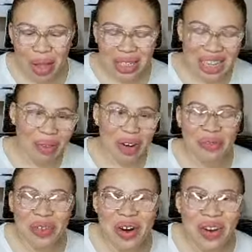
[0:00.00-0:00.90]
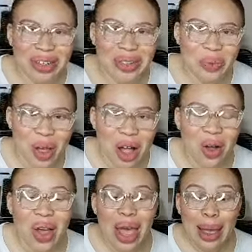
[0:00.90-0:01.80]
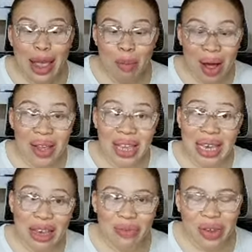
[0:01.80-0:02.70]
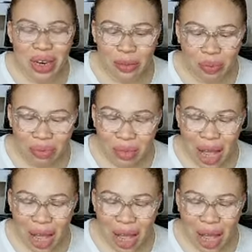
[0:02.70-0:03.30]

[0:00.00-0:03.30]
a servant of God as well about giving,